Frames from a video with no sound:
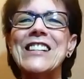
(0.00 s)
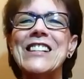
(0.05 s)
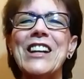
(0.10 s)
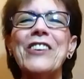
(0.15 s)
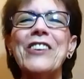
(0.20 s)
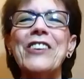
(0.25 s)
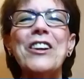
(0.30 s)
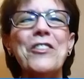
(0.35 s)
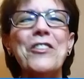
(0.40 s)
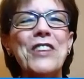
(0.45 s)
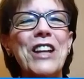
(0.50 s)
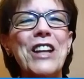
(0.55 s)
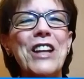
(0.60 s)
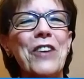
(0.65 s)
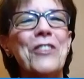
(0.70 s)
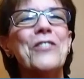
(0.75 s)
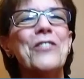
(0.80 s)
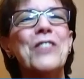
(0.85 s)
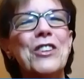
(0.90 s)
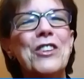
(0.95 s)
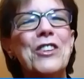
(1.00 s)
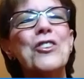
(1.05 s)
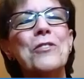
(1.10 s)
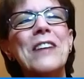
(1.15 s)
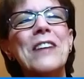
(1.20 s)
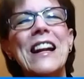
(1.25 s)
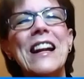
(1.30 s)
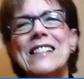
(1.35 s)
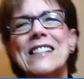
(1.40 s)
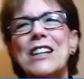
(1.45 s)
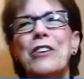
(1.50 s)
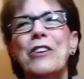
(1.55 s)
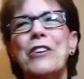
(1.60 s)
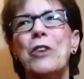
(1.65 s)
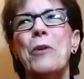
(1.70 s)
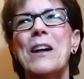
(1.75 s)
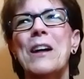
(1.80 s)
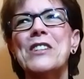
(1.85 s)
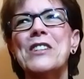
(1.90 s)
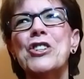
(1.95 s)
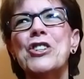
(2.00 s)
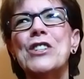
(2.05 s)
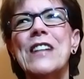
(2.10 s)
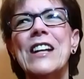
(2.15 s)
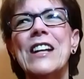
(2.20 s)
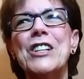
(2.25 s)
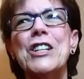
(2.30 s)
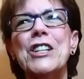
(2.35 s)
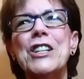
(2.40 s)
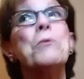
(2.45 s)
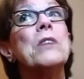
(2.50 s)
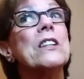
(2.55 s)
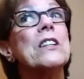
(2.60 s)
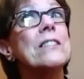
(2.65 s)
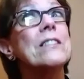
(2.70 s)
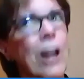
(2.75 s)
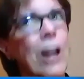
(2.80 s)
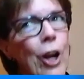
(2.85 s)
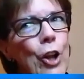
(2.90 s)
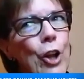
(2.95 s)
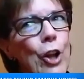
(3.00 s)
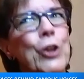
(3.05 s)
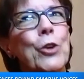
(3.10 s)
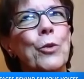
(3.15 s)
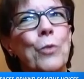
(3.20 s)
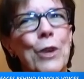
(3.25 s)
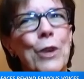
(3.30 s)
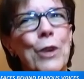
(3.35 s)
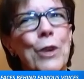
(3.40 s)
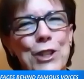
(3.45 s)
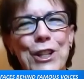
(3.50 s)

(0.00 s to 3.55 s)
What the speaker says: Siri, you would ask Siri questions and she would tell you what